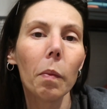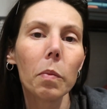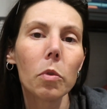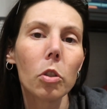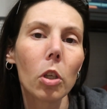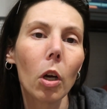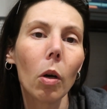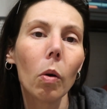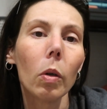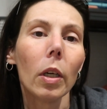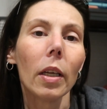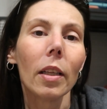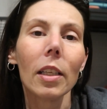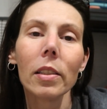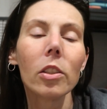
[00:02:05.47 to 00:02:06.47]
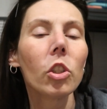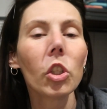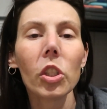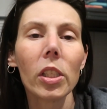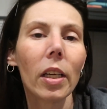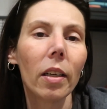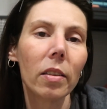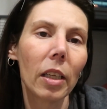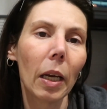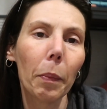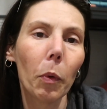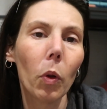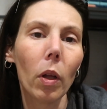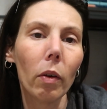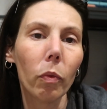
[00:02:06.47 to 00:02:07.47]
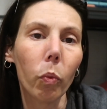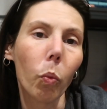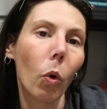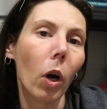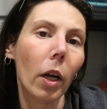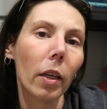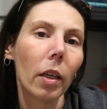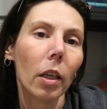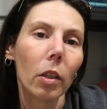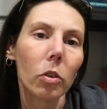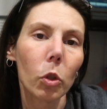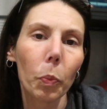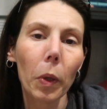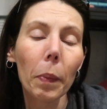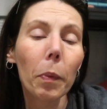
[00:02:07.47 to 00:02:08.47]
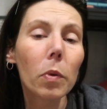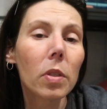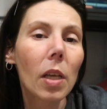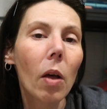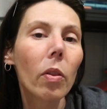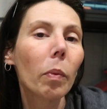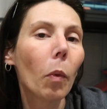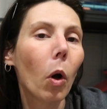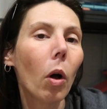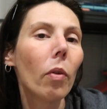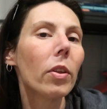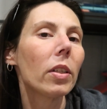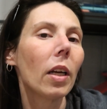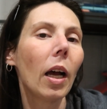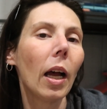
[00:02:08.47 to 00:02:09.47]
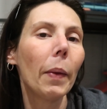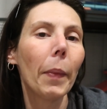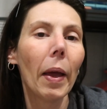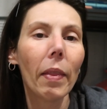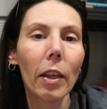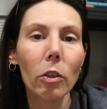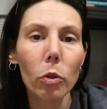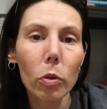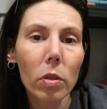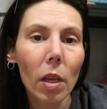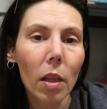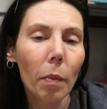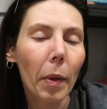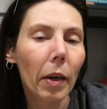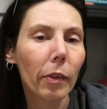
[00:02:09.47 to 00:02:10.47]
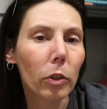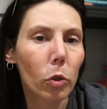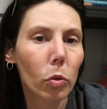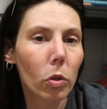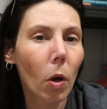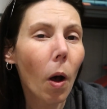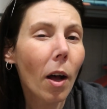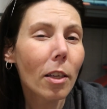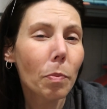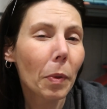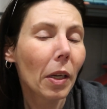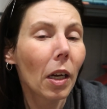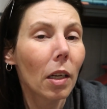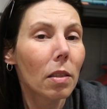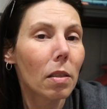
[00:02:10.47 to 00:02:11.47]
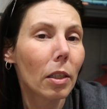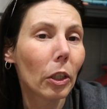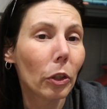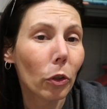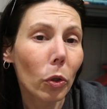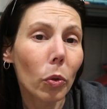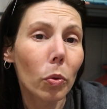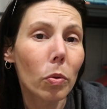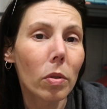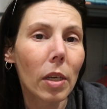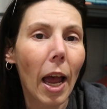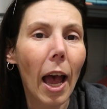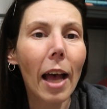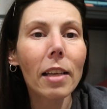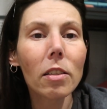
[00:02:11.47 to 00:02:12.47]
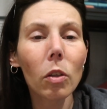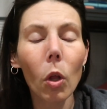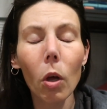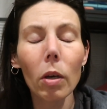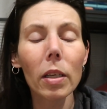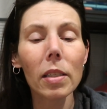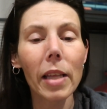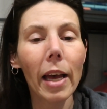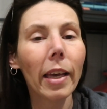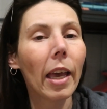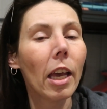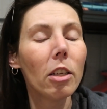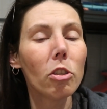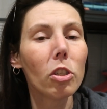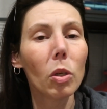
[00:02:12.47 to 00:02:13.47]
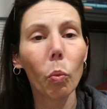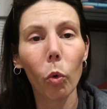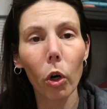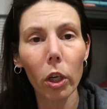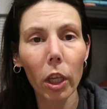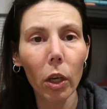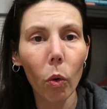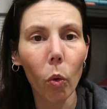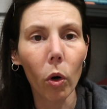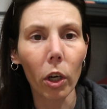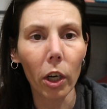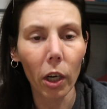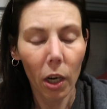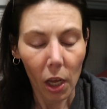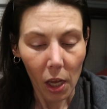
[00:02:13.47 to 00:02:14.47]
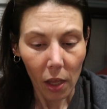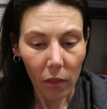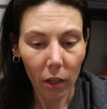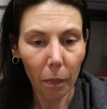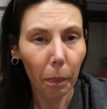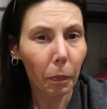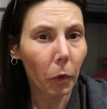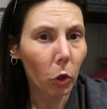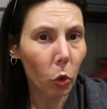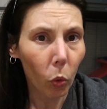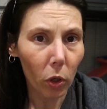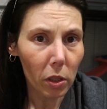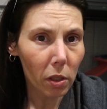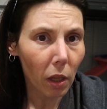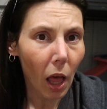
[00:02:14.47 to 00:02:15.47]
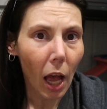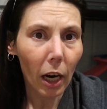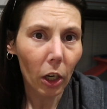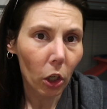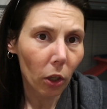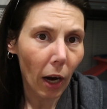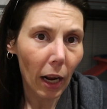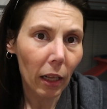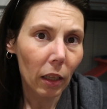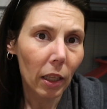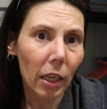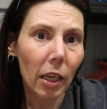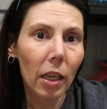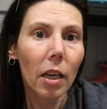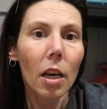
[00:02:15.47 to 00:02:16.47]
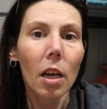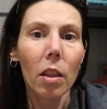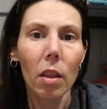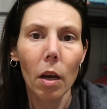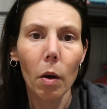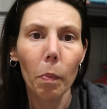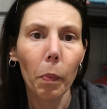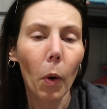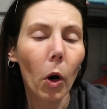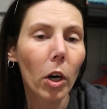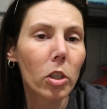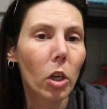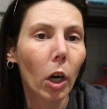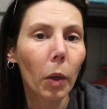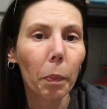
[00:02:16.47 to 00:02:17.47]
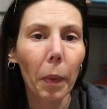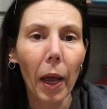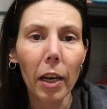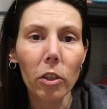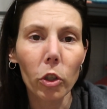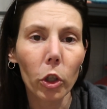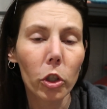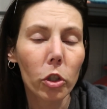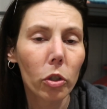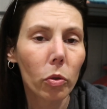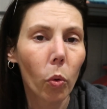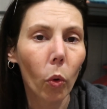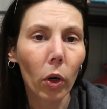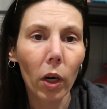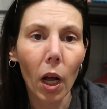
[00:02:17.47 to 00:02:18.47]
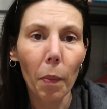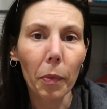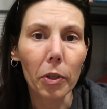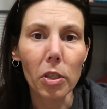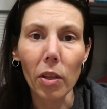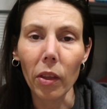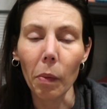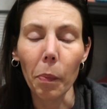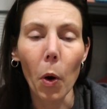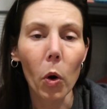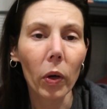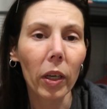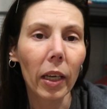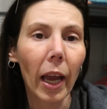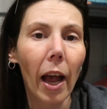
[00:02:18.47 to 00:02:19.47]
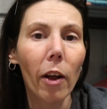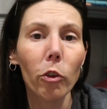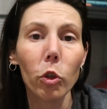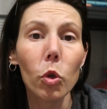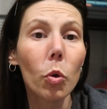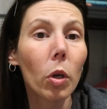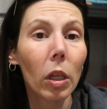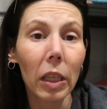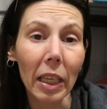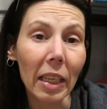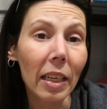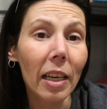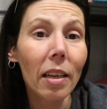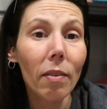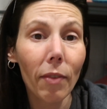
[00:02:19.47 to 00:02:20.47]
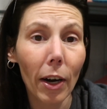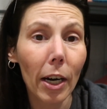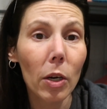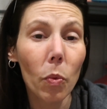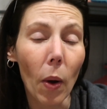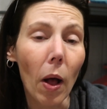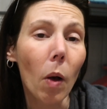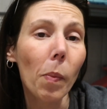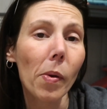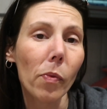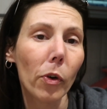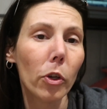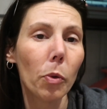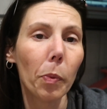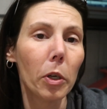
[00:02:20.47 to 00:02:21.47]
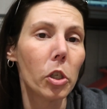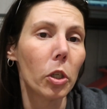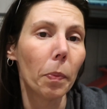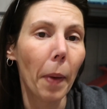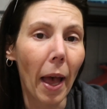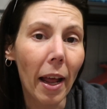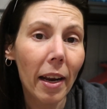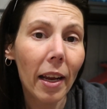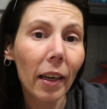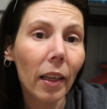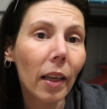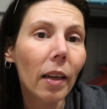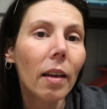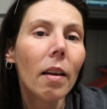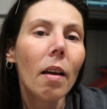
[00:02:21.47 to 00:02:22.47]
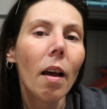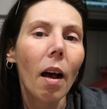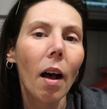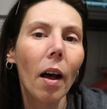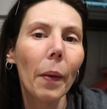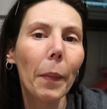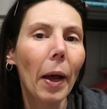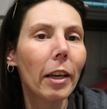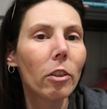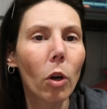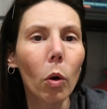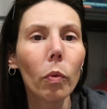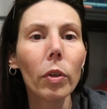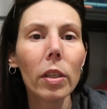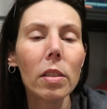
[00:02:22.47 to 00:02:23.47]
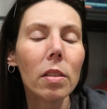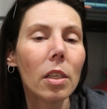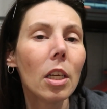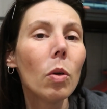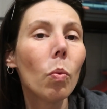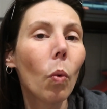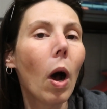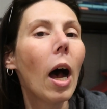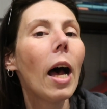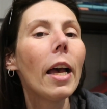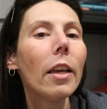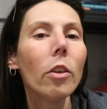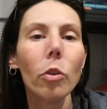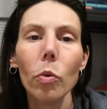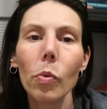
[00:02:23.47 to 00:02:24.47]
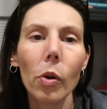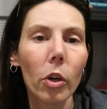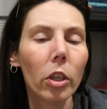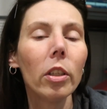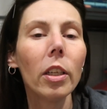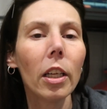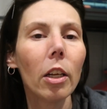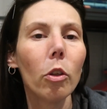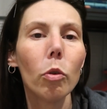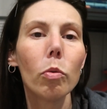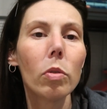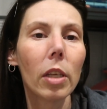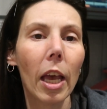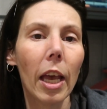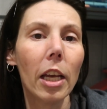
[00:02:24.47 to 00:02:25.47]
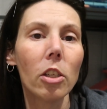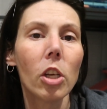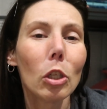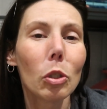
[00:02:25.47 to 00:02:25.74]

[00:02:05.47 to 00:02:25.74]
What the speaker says: So this is just an example of one. So people sell them all the time, and they do sell them at a reduced cost because they're used. As long as that cage is in working order, the doors lock correctly, the bars aren't bent or torn up, there's nothing poking out, you clean it very well before you put your pet in it, I don't really see why you couldn't get a used cage.